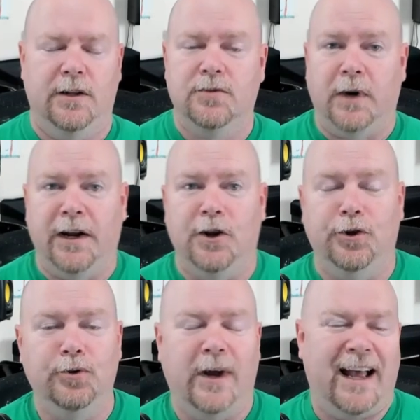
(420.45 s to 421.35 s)
write a
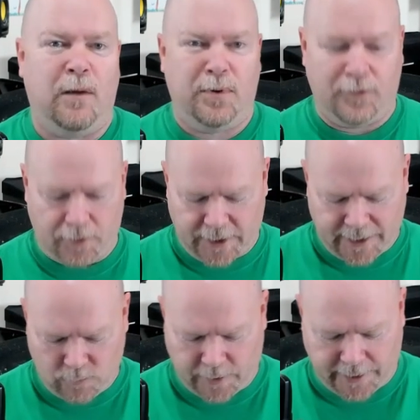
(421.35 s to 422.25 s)
new app for the
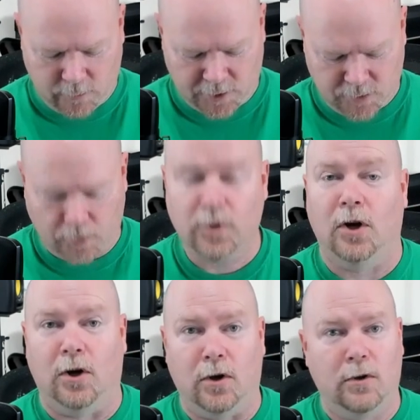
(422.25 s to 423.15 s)
gateway, which we'll
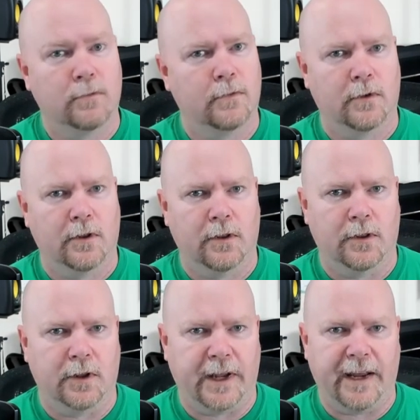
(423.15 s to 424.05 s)
call
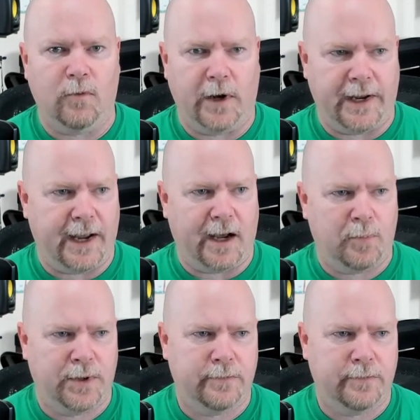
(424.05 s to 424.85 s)
the gateway app.